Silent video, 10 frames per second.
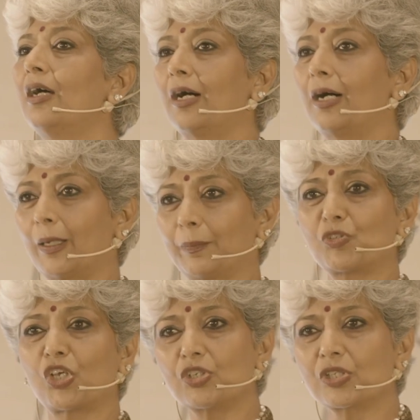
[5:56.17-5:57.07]
uh,
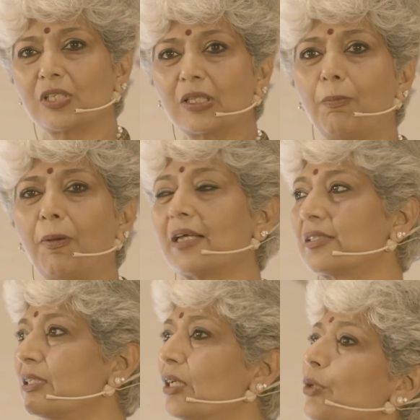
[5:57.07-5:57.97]
changes in the
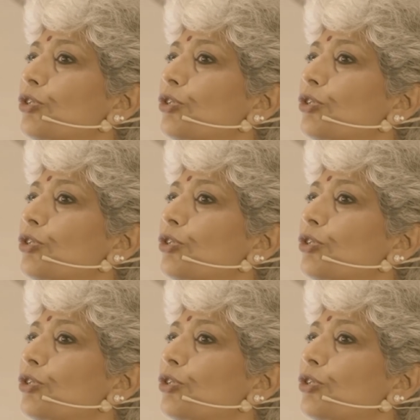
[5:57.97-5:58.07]
placenta which